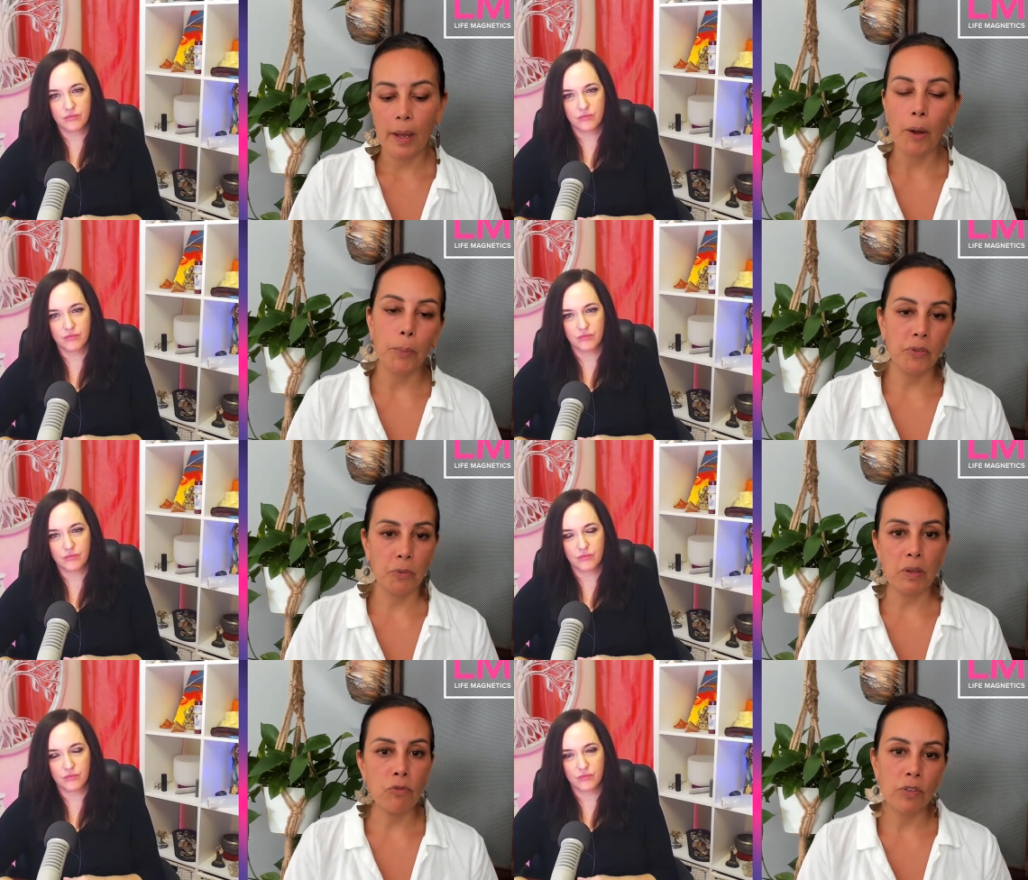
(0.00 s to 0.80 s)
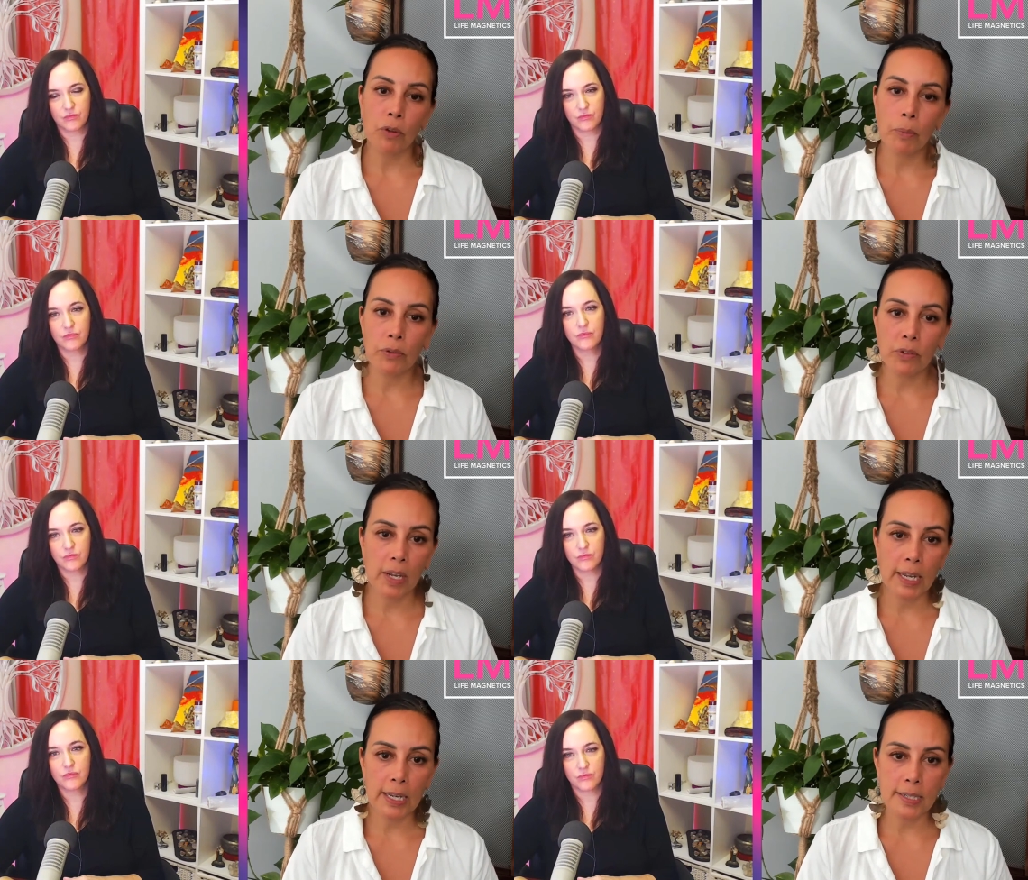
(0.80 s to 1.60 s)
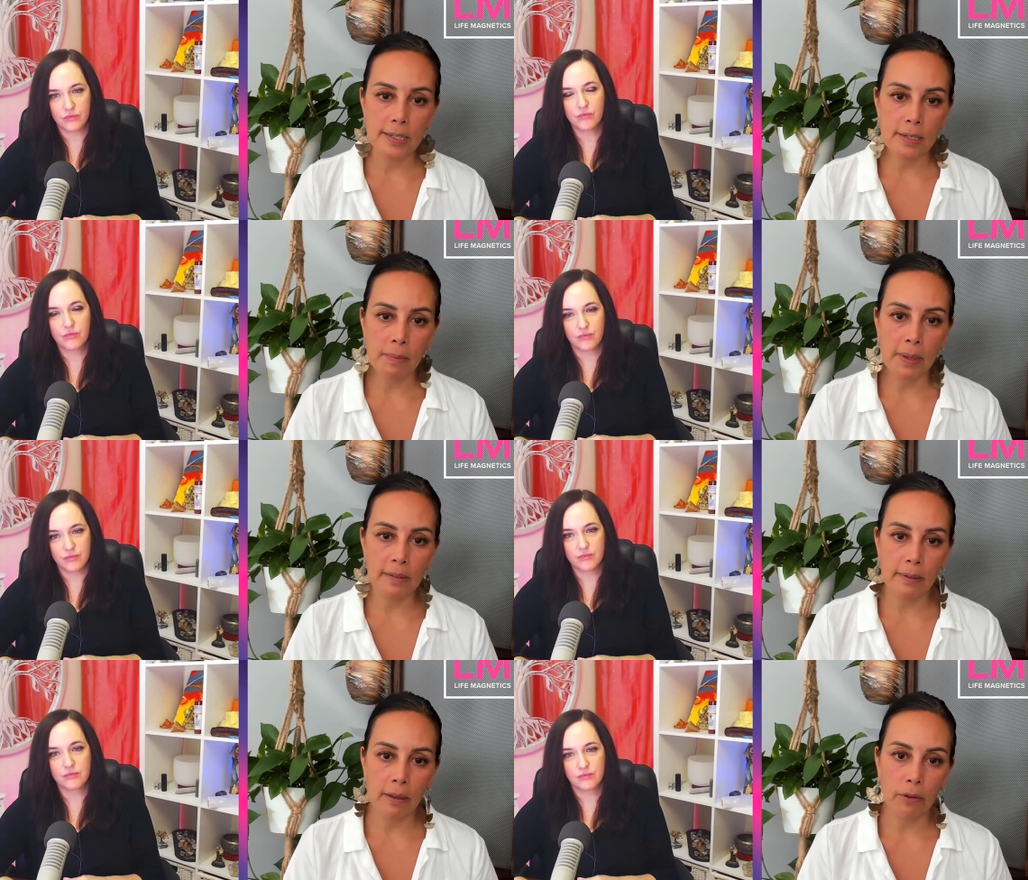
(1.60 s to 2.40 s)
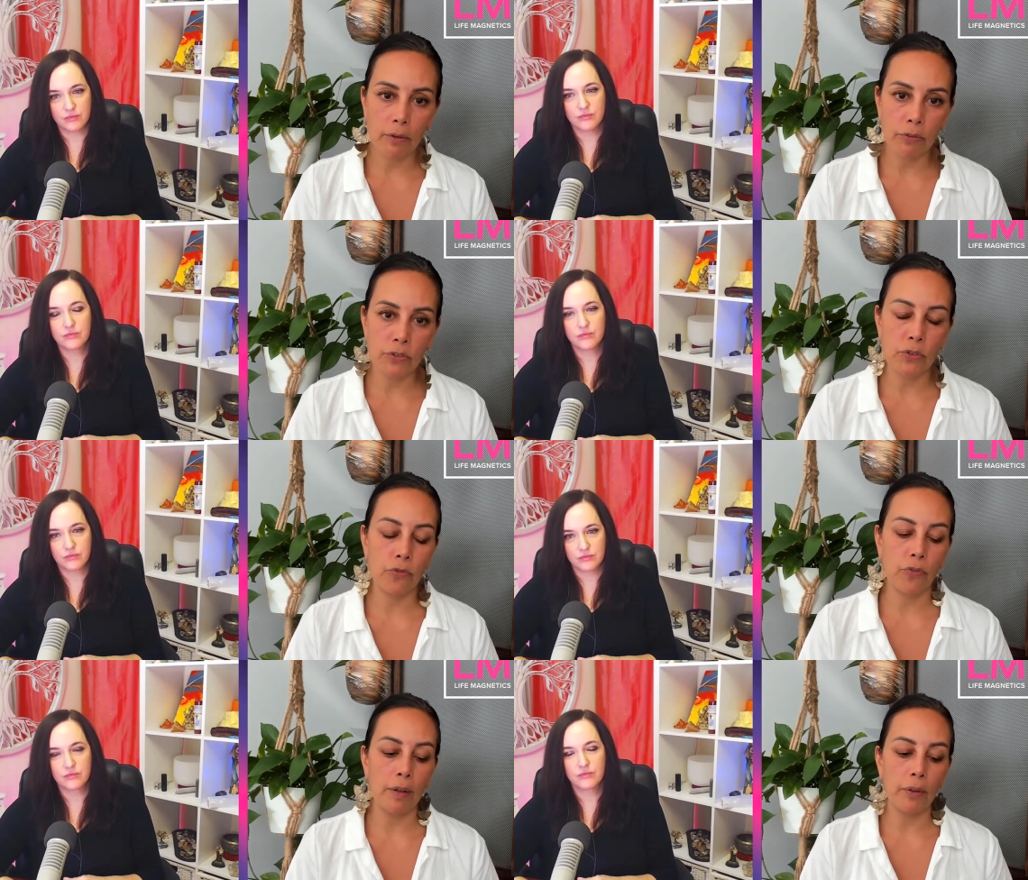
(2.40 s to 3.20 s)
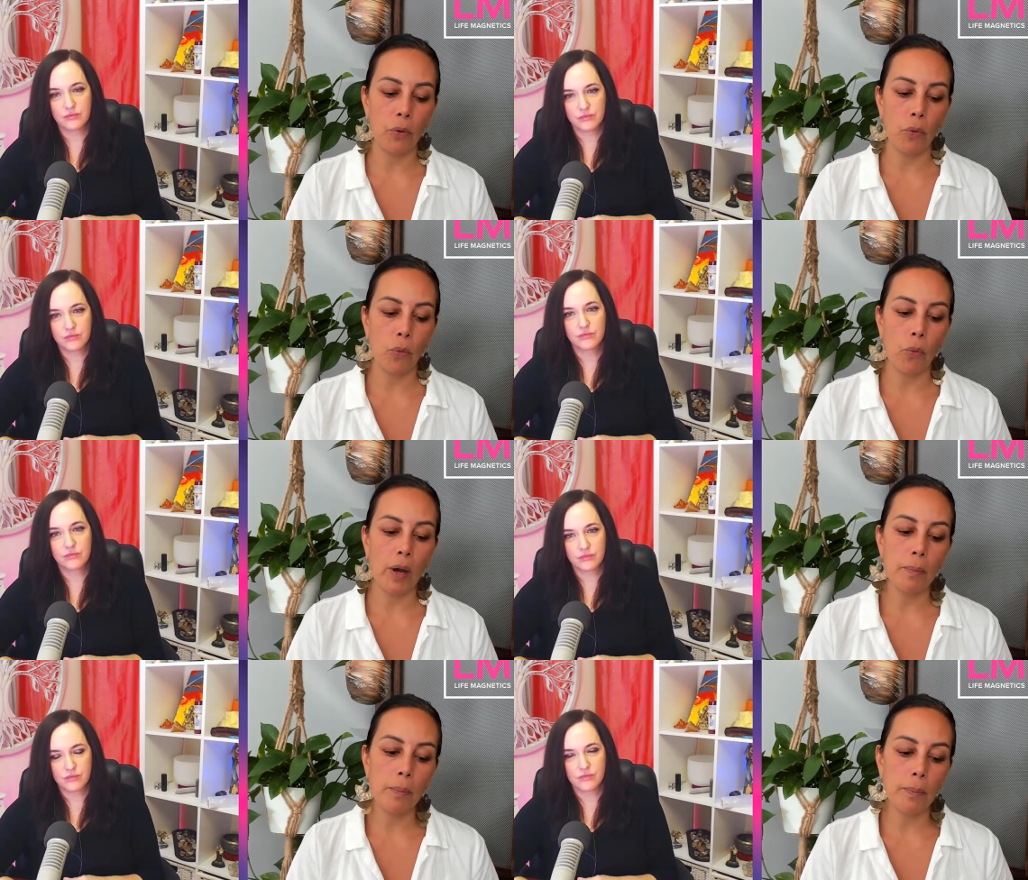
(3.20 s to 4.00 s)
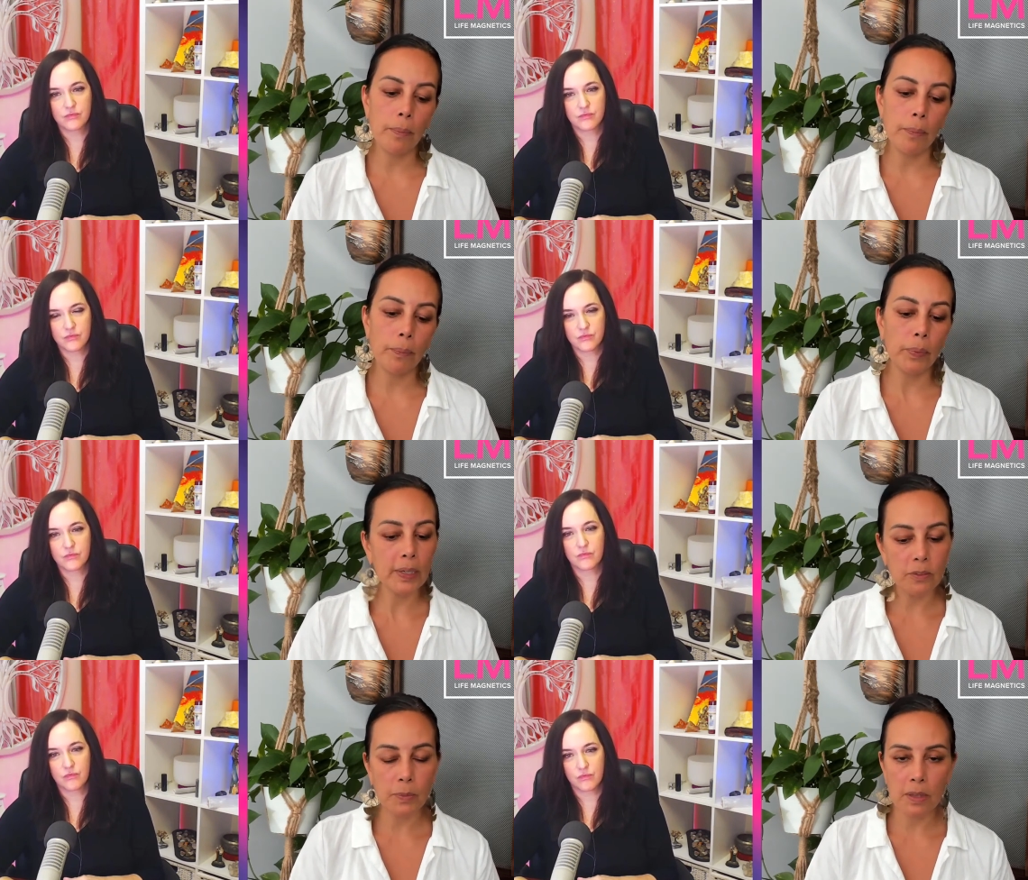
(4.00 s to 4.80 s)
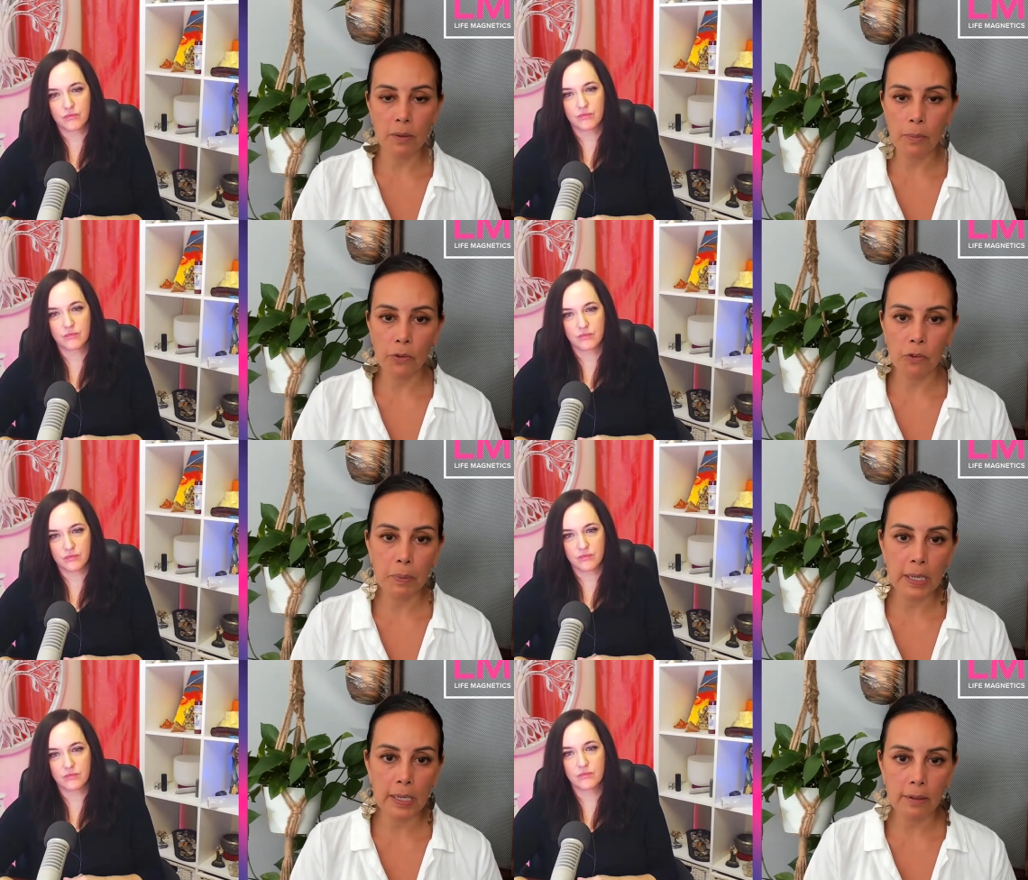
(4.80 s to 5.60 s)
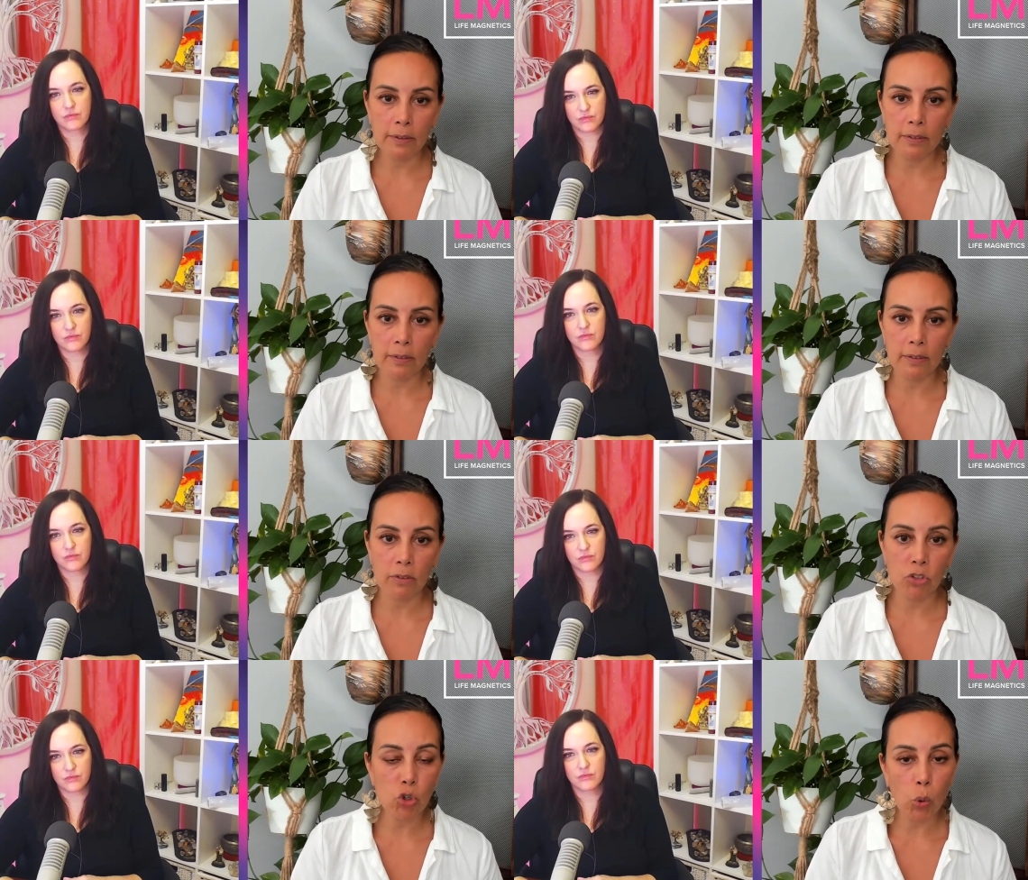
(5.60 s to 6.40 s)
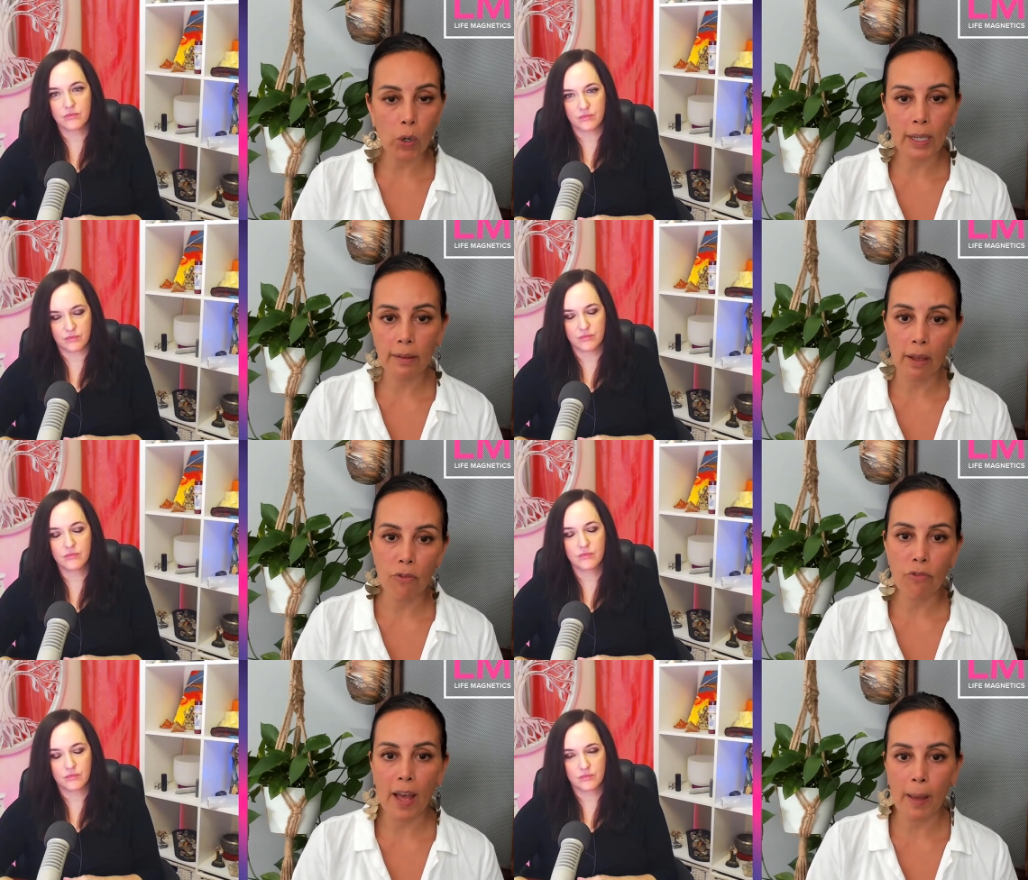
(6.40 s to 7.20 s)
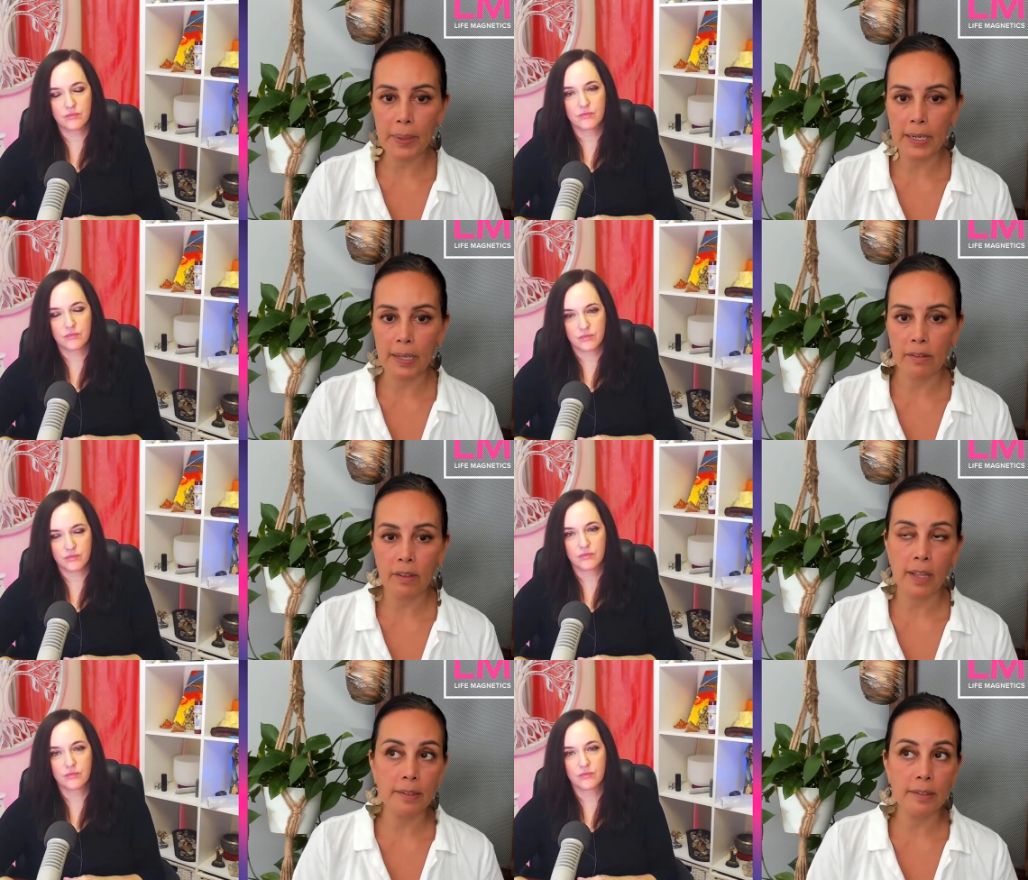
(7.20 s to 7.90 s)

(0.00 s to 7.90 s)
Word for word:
Speaker 1: helps me feel most connected to myself, to follow what brings me the most peace, joy, love, happiness.